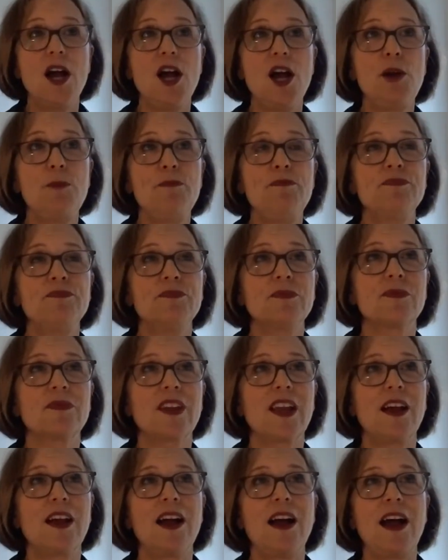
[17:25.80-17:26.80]

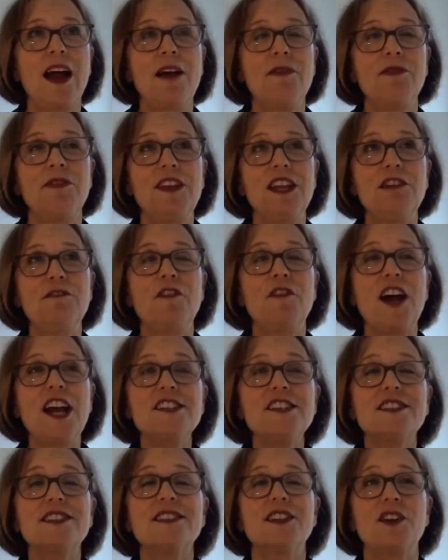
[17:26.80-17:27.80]
the
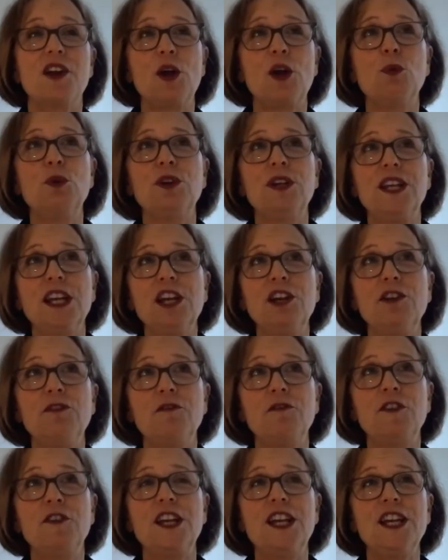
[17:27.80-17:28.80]
advice that I would
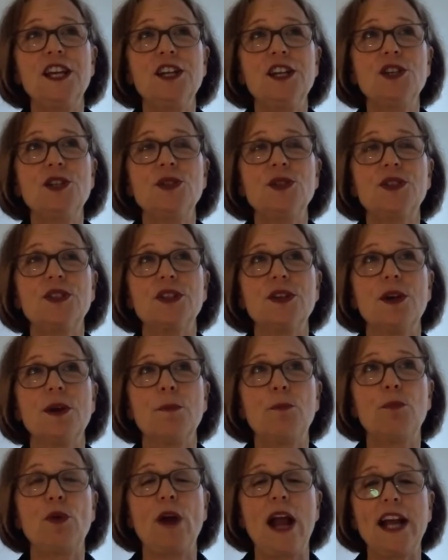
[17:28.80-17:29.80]
give is
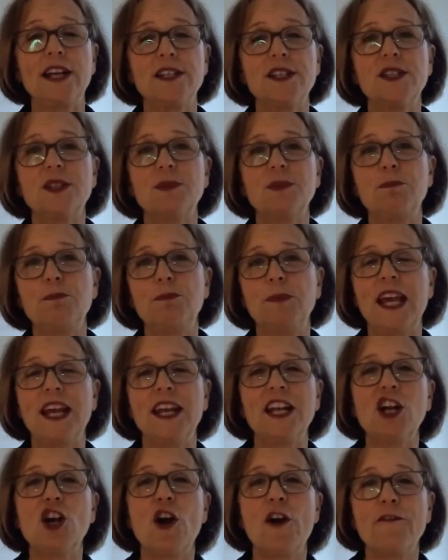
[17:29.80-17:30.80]
practice
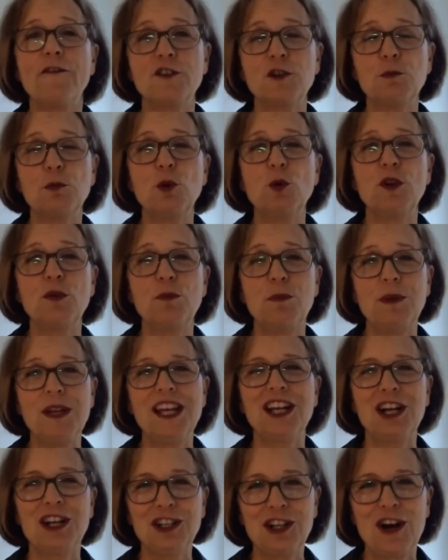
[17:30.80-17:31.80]
getting comfortable with
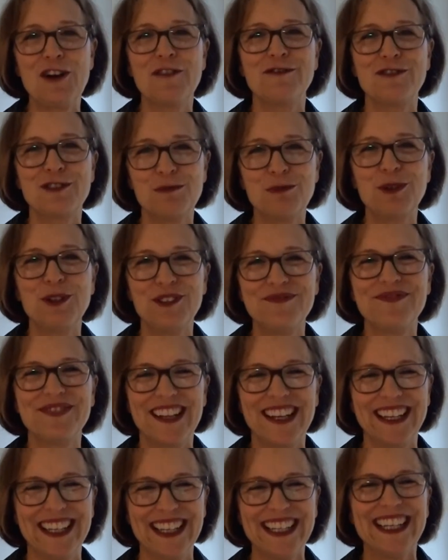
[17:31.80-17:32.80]
being uncomfortable.
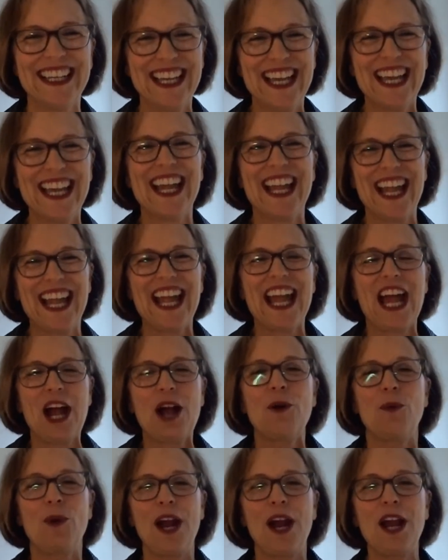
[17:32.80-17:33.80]

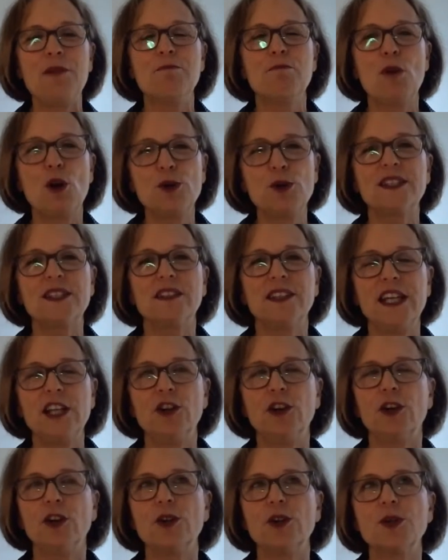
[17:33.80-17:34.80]
Right? Most
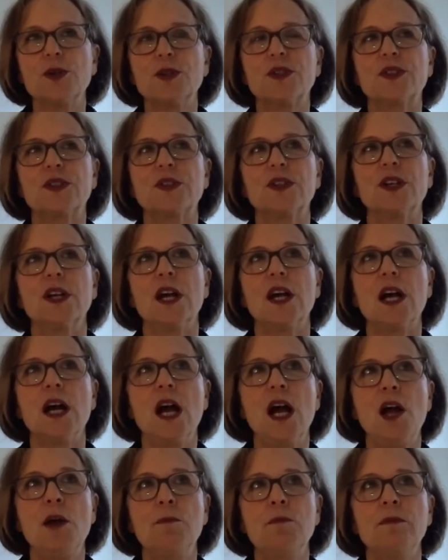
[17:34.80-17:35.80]
leaders,
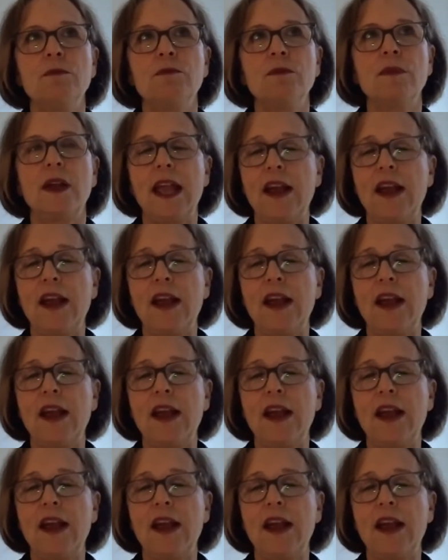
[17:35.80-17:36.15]
the